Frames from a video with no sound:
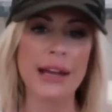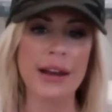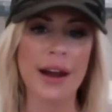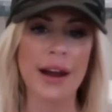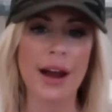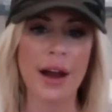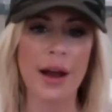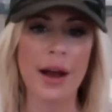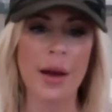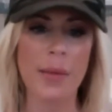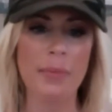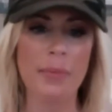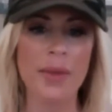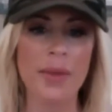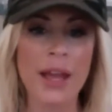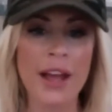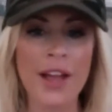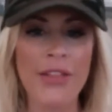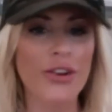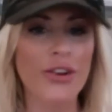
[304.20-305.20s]

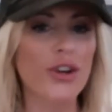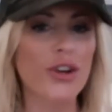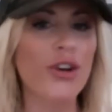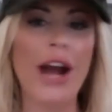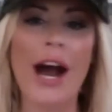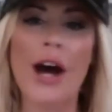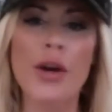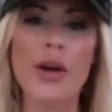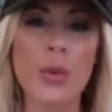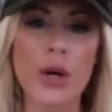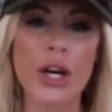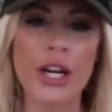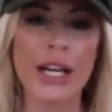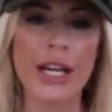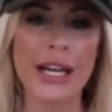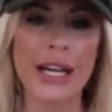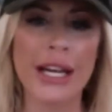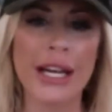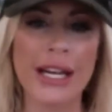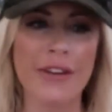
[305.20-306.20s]
the groundwork
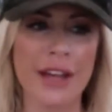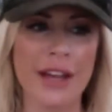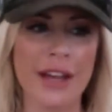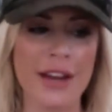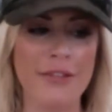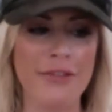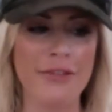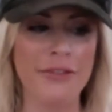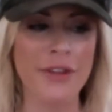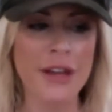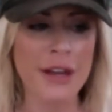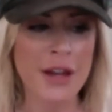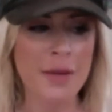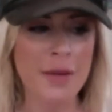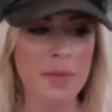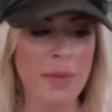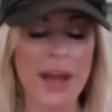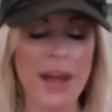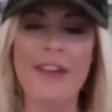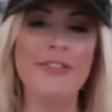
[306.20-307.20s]
and have
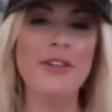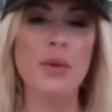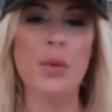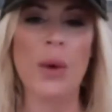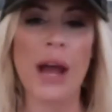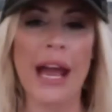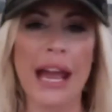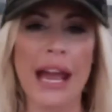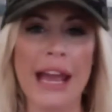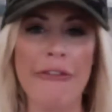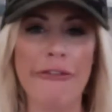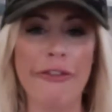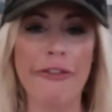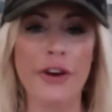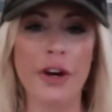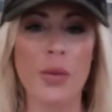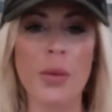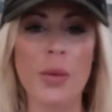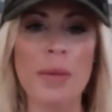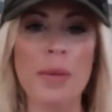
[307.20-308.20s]
paved a way
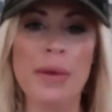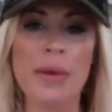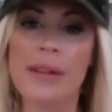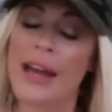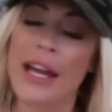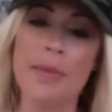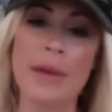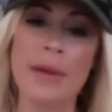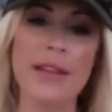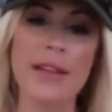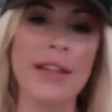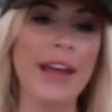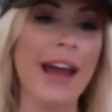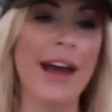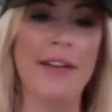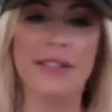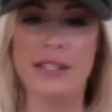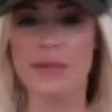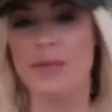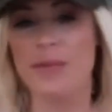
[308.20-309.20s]
for women like me that
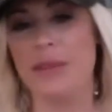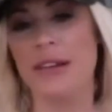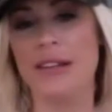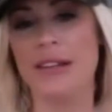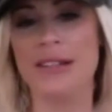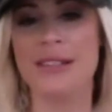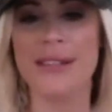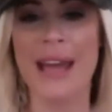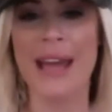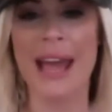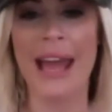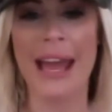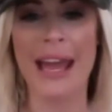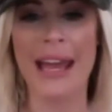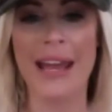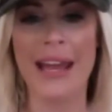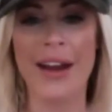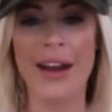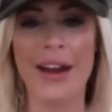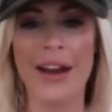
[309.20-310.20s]
have something to
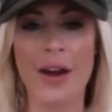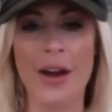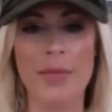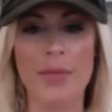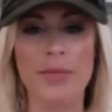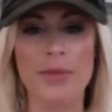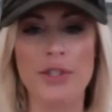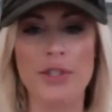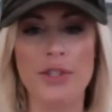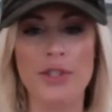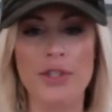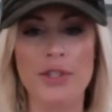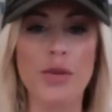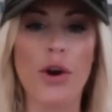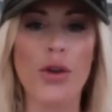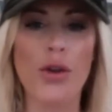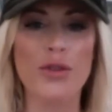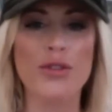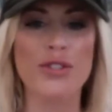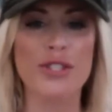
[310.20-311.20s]
say to the
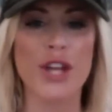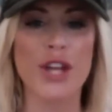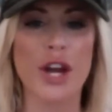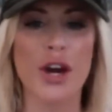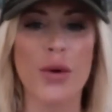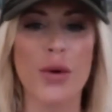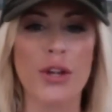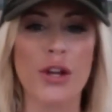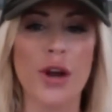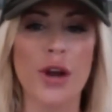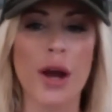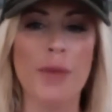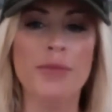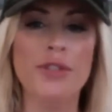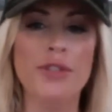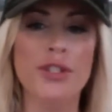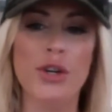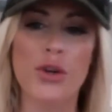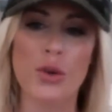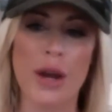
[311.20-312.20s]
world. So, I'm
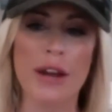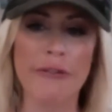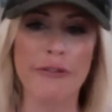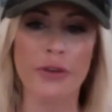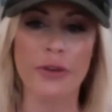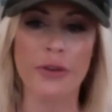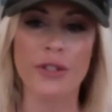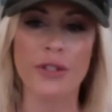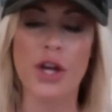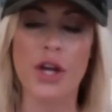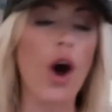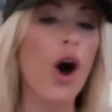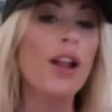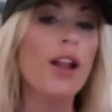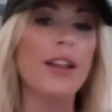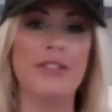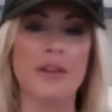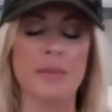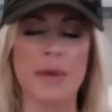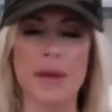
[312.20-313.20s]
so grateful to
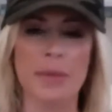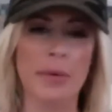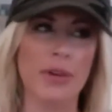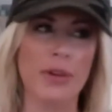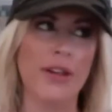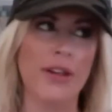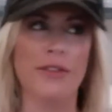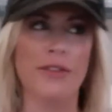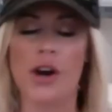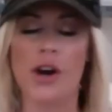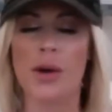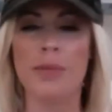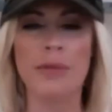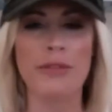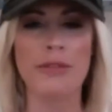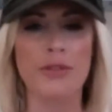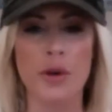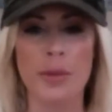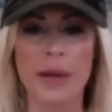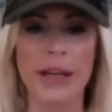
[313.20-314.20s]
all of the people that have gone
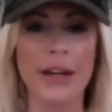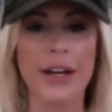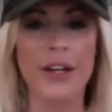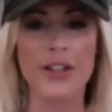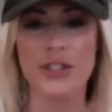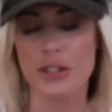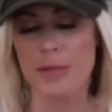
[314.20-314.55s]
before me in country